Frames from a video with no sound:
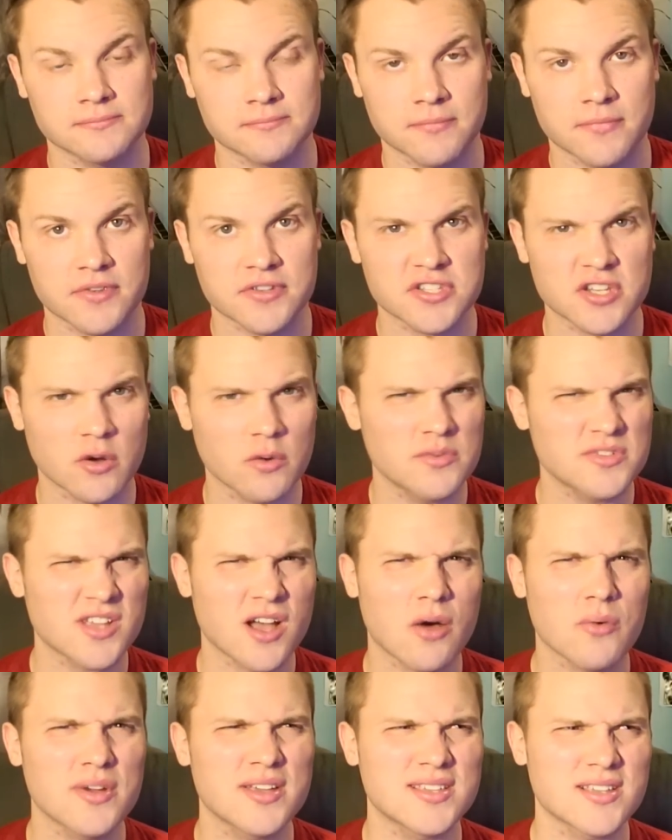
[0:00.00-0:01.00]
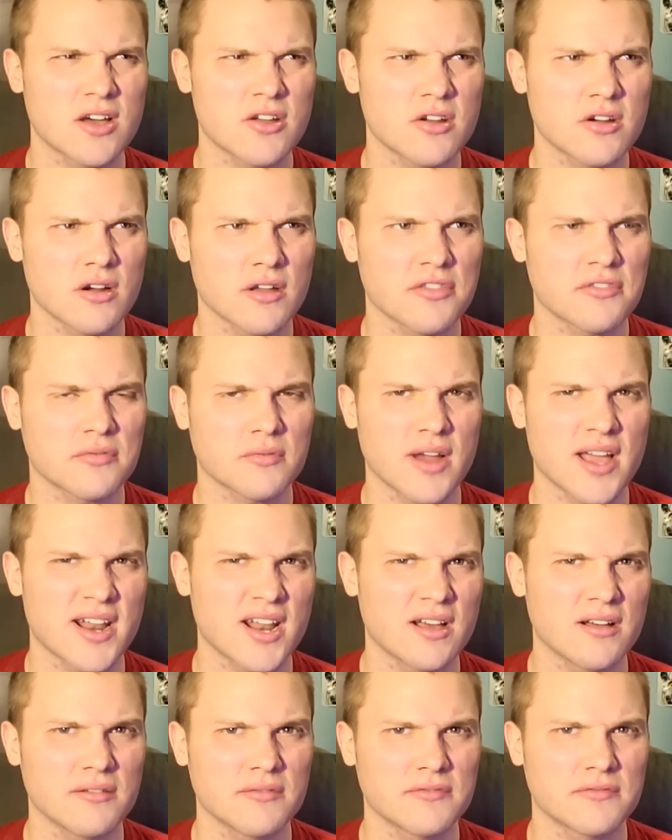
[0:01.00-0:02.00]
So it was always under a threat
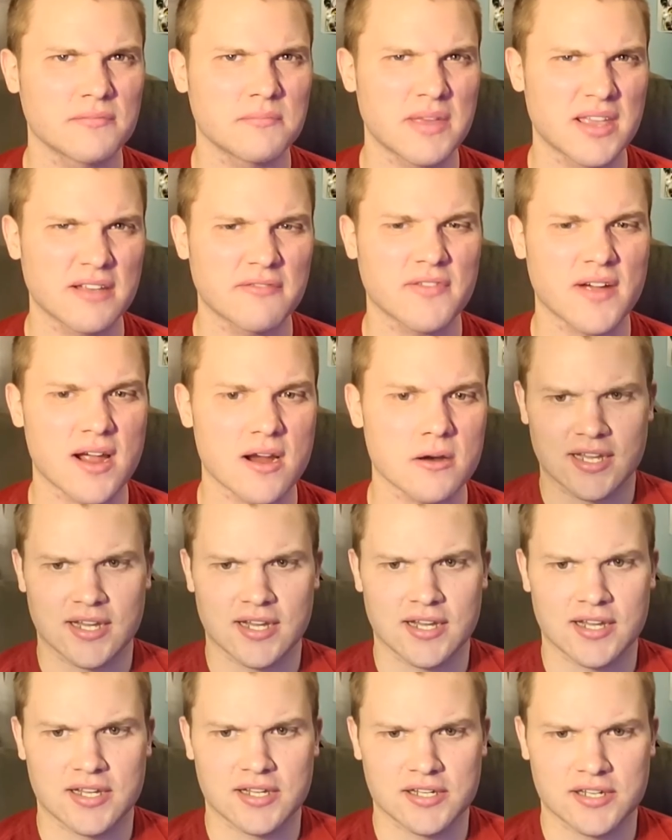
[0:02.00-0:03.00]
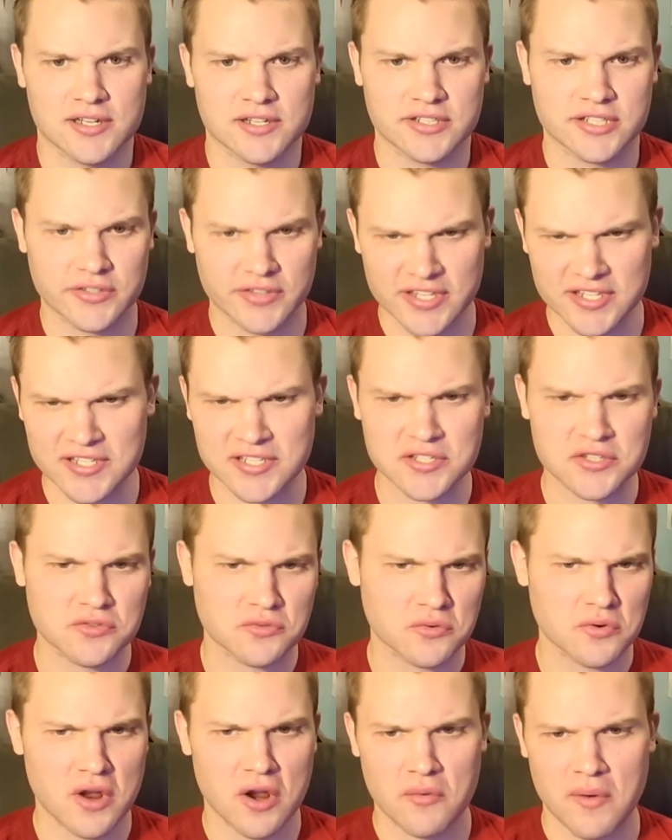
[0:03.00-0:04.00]
of being fired. So this is
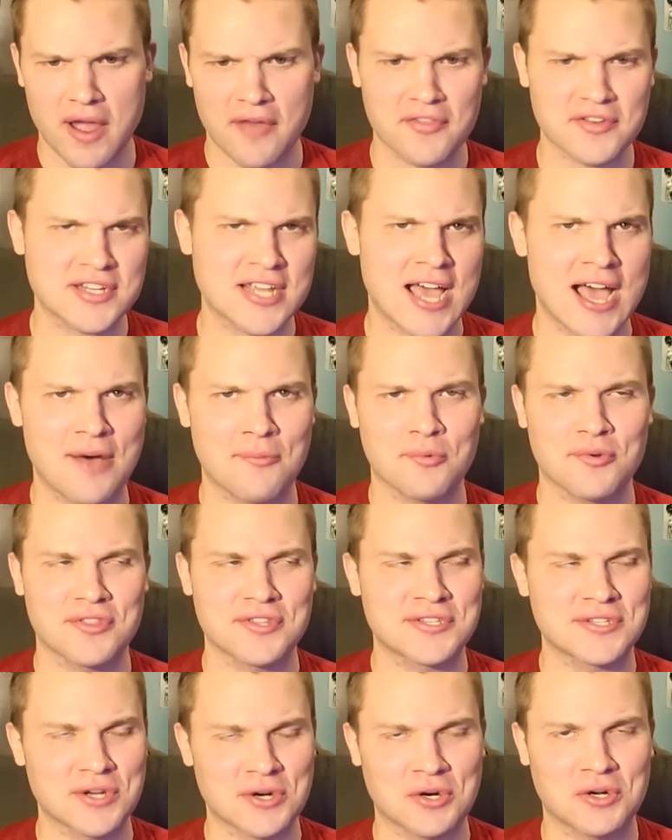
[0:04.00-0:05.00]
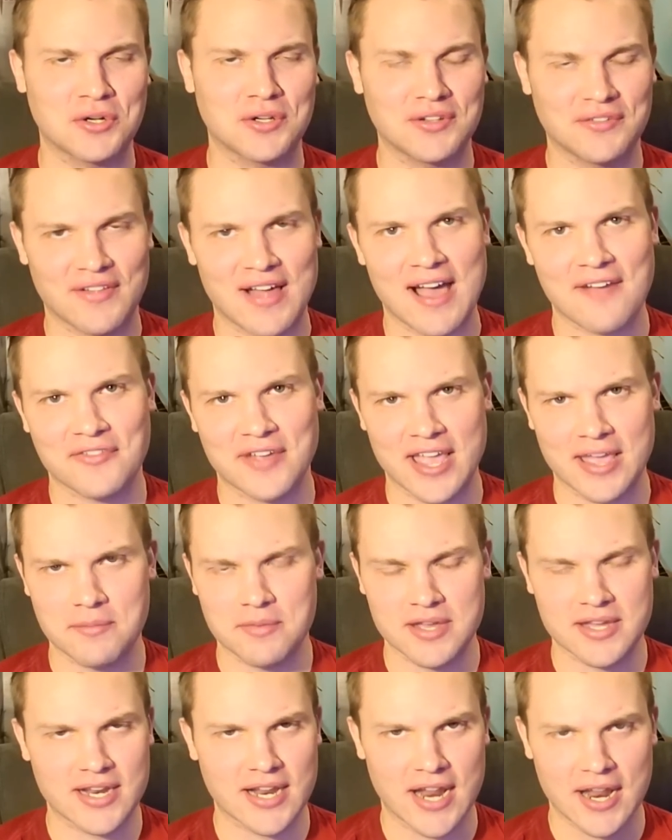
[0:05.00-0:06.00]
around the time where the circle of life came
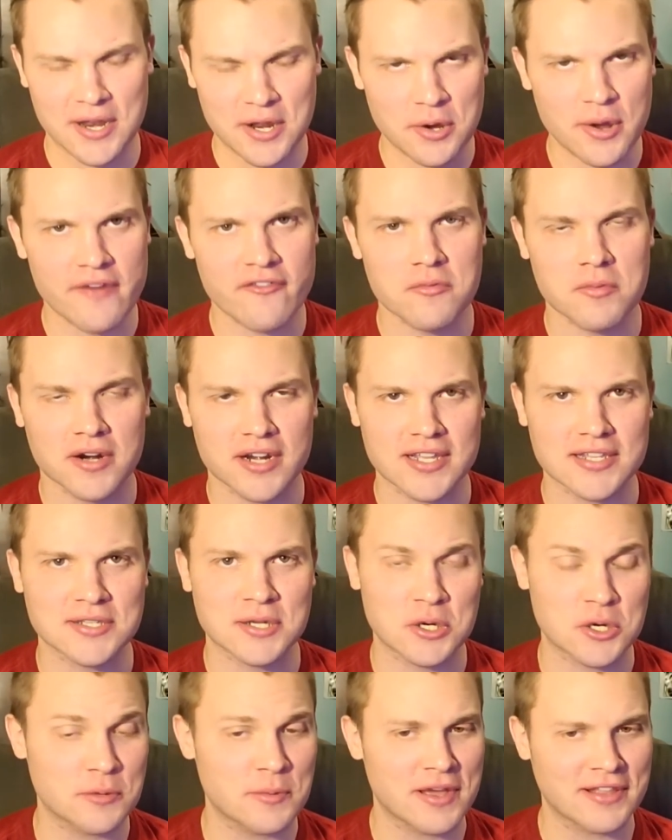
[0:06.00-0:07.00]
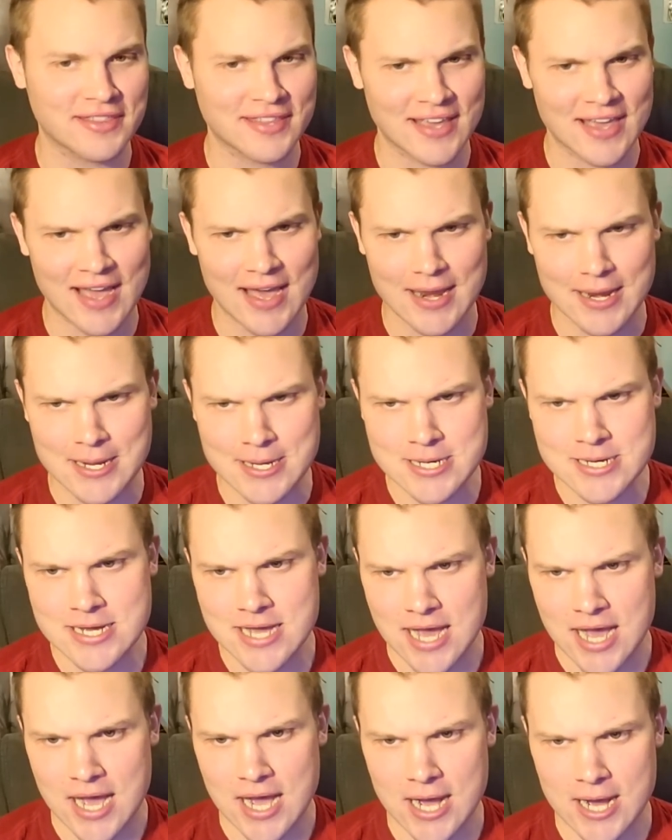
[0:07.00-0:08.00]
in, and I know everybody has heard about that.
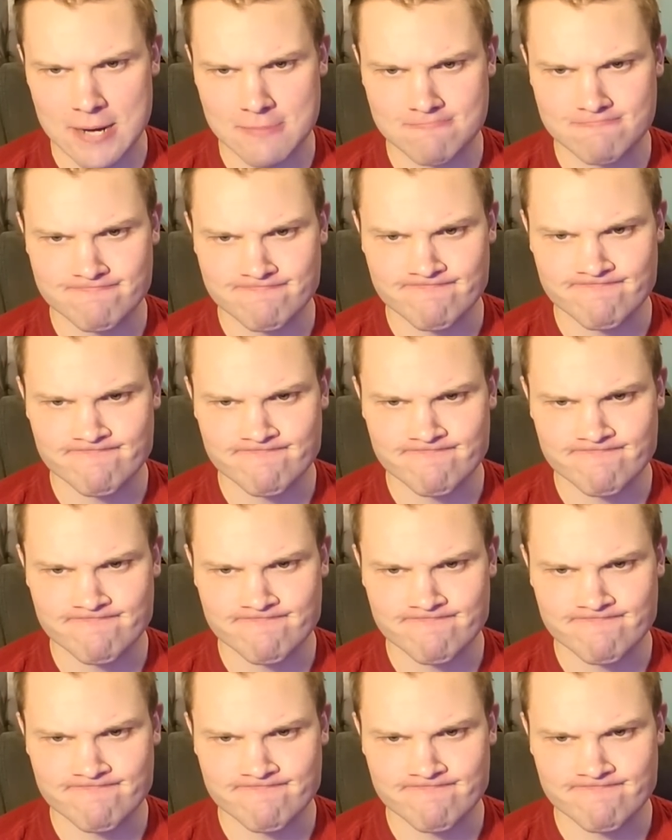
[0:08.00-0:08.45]
Um,